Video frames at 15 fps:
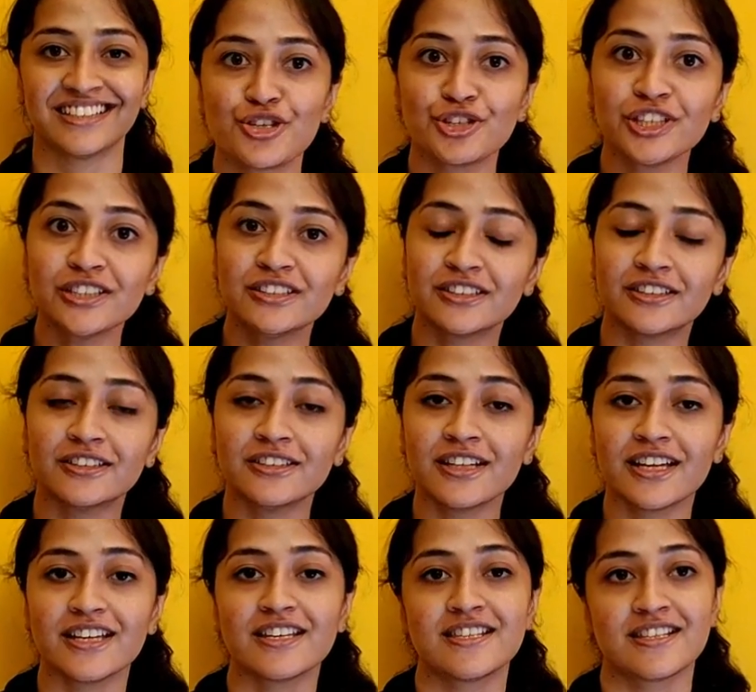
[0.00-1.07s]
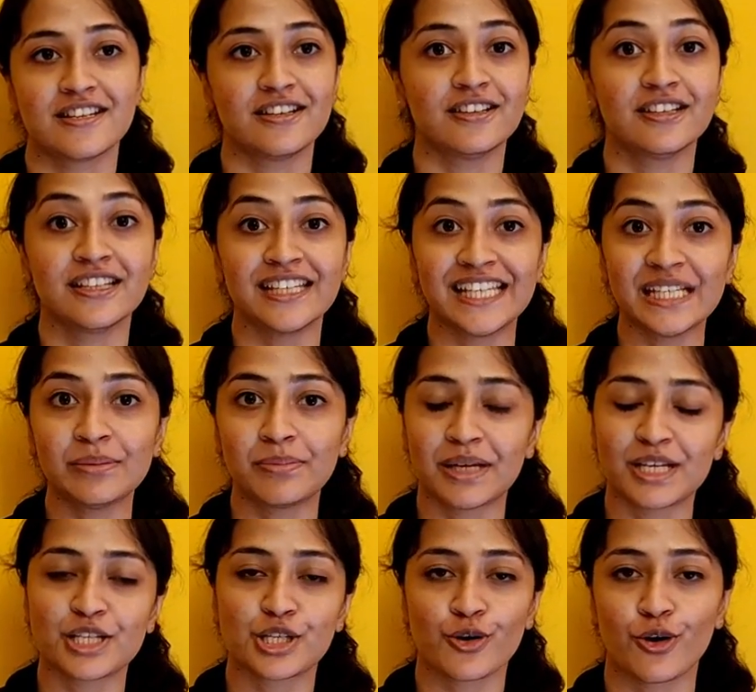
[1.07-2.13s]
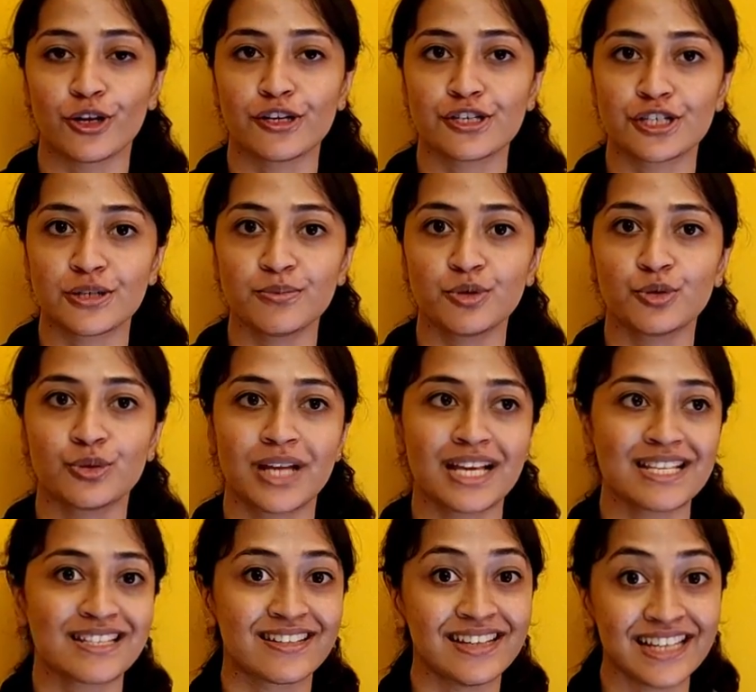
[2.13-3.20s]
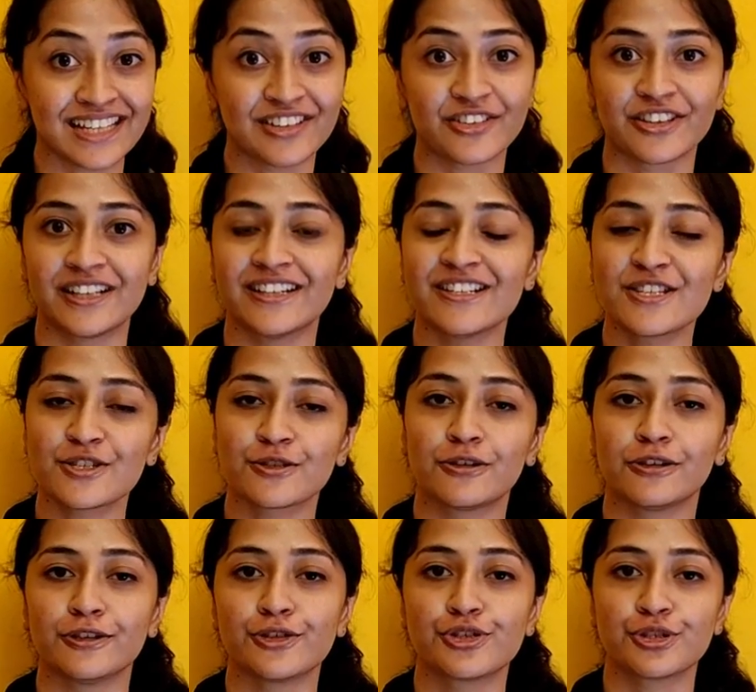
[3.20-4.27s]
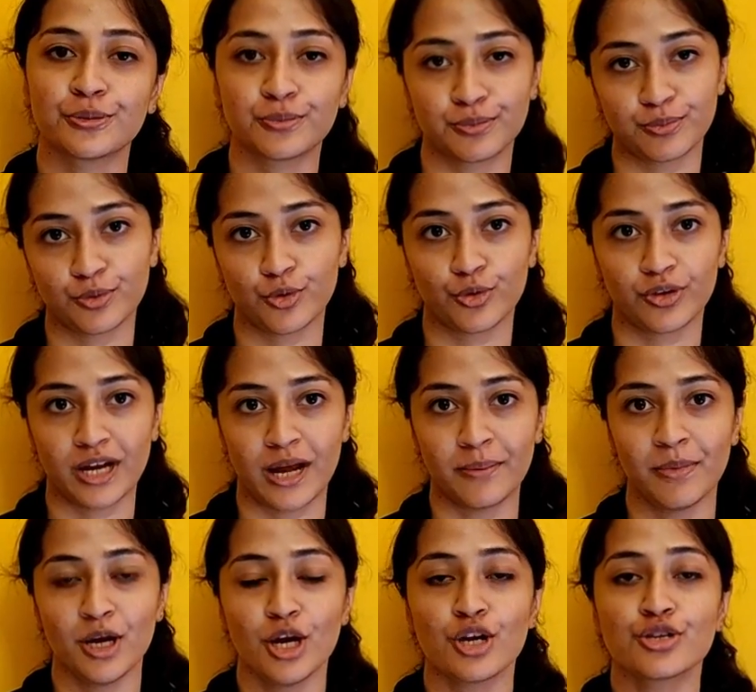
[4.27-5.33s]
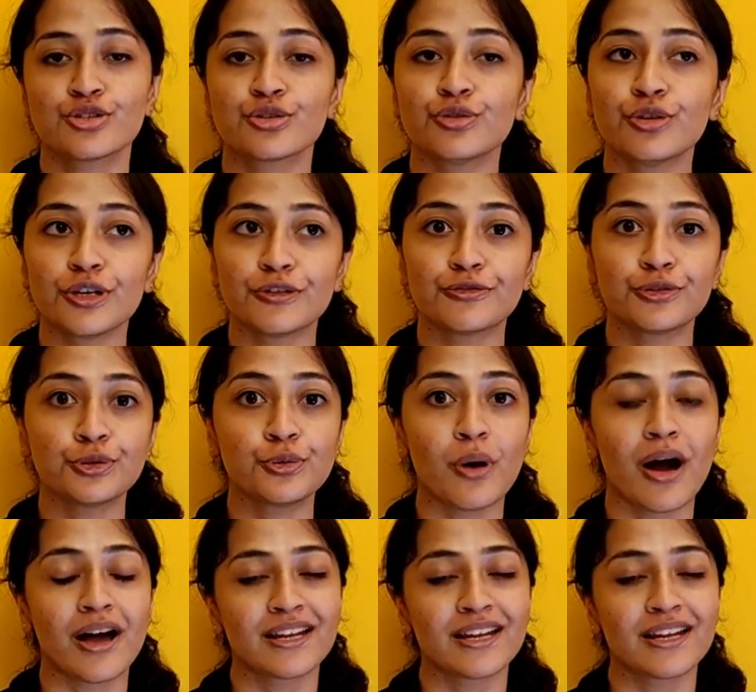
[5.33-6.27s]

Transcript: So the third is a need-based scholarship known as Grand Scholarship Program. So if you